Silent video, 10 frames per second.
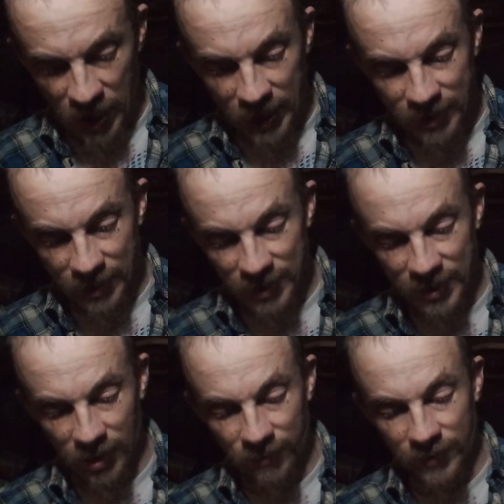backed
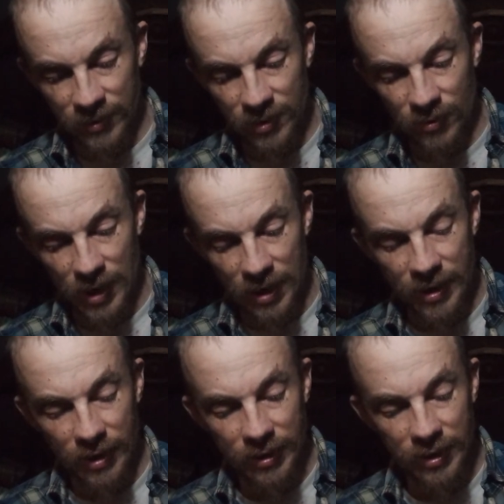itself into an
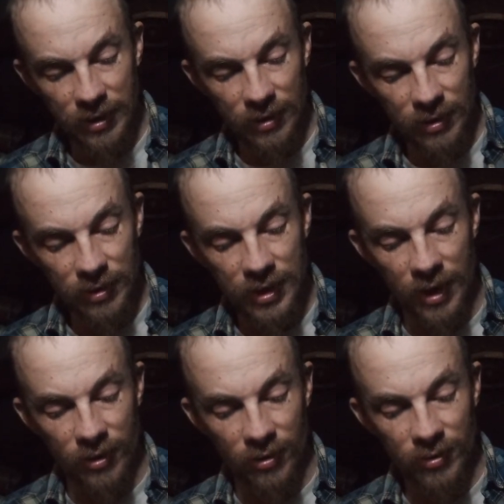elegant
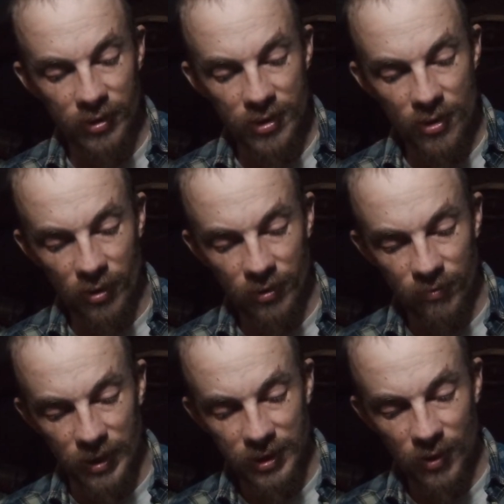ghetto in the
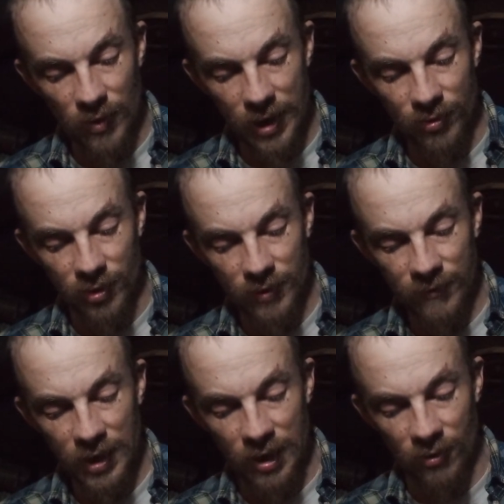northwest quadrant of
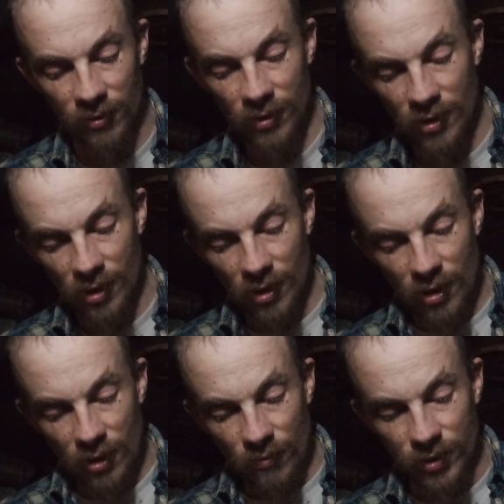town,
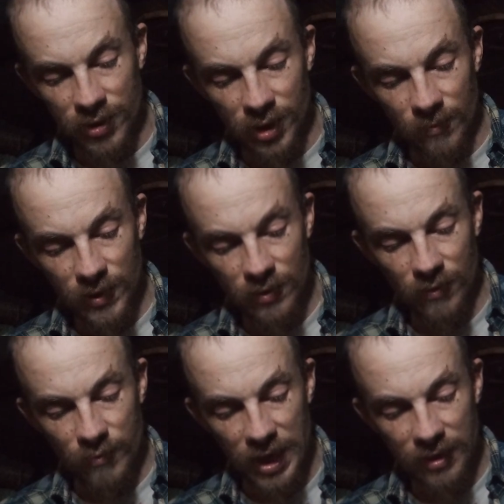which seems to
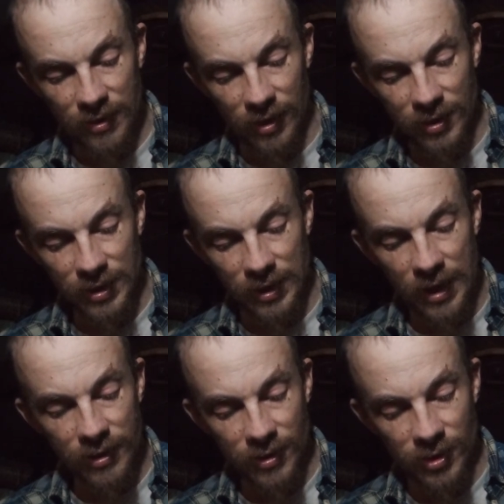have made things a
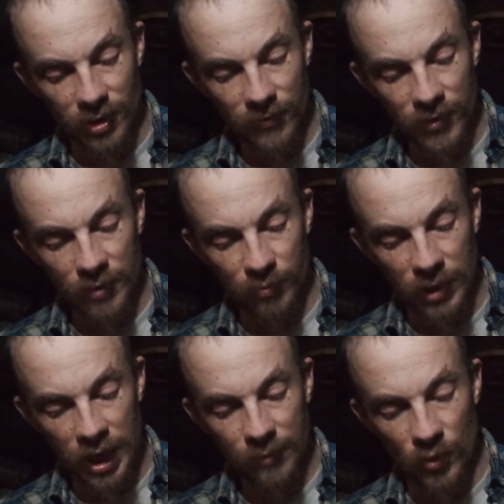lot easier for the
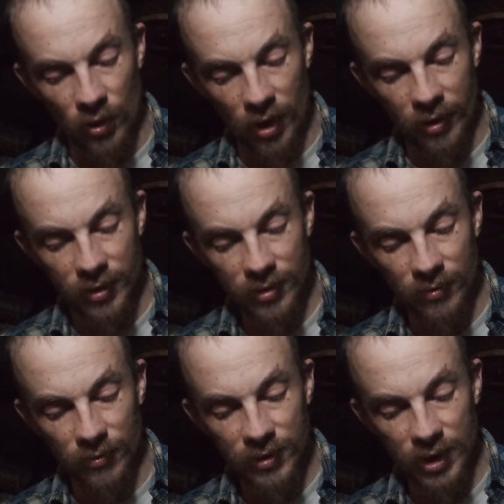black marauders
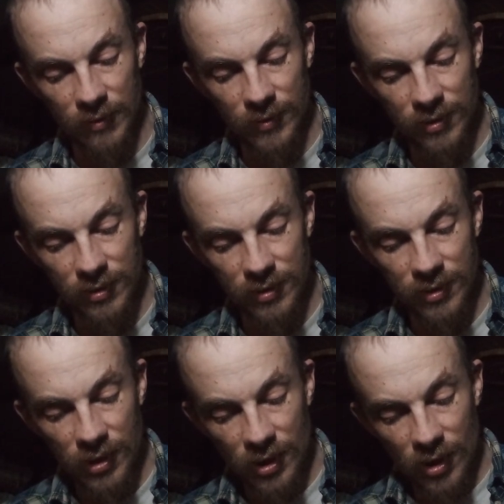who seem
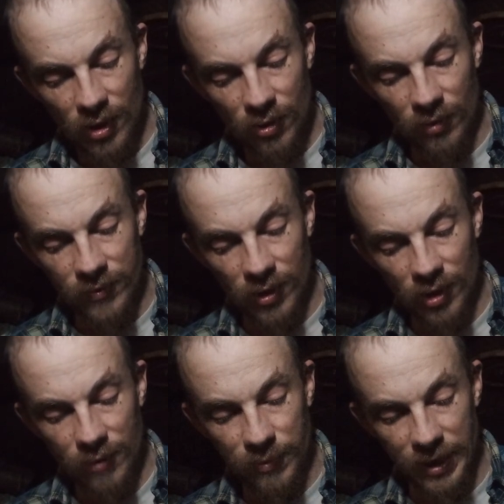who have
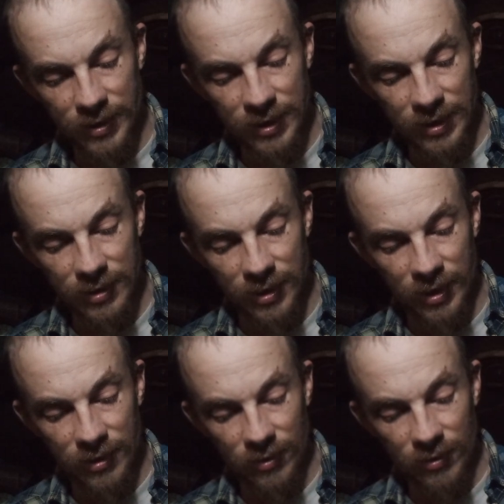turned places like